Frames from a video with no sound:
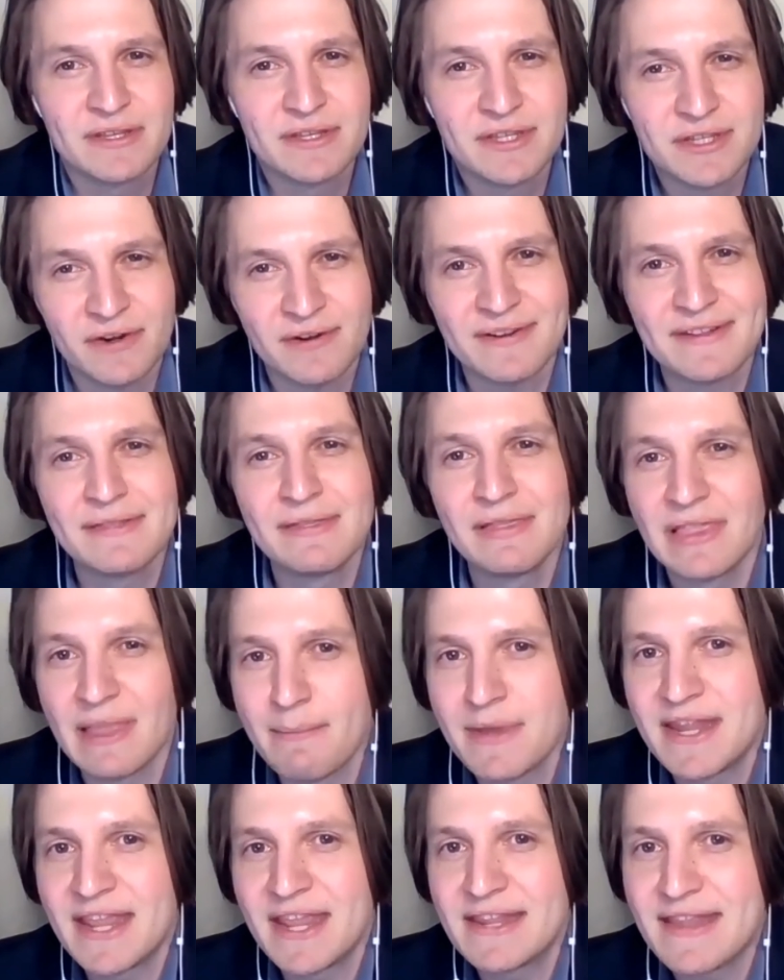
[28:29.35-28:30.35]
certain
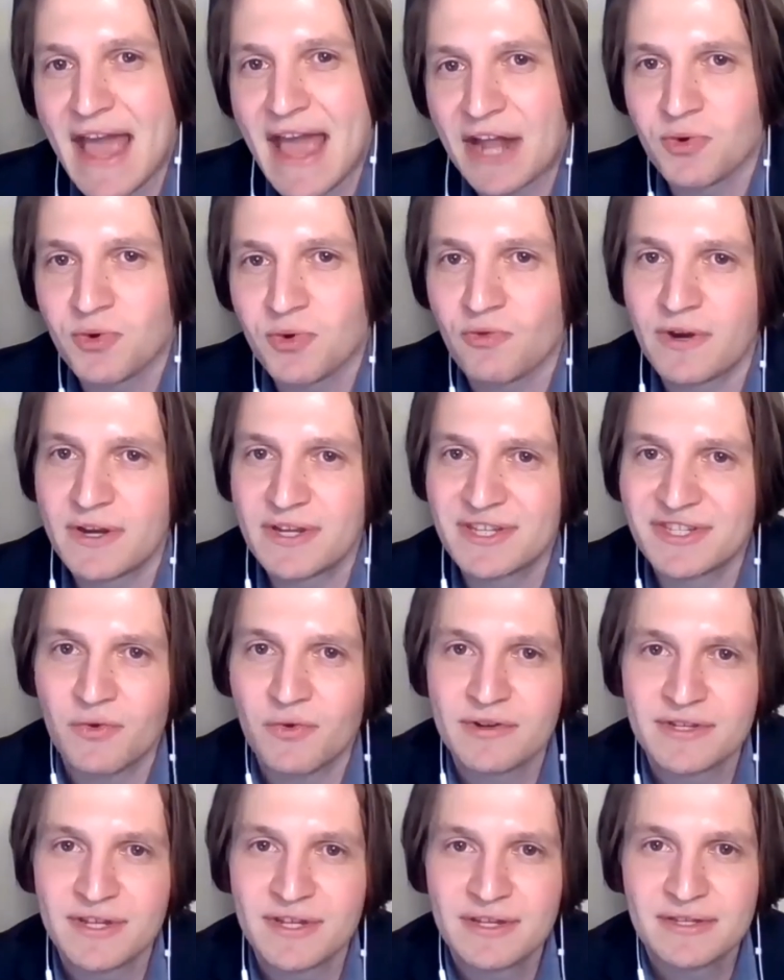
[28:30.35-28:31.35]
limited natural
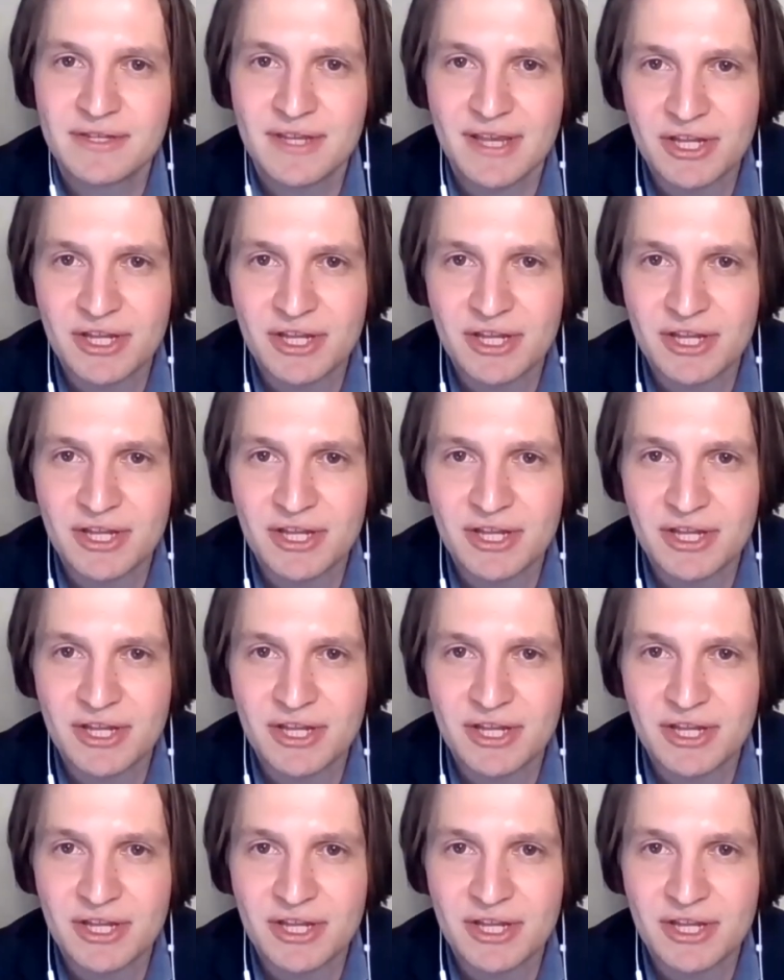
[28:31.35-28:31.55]
resources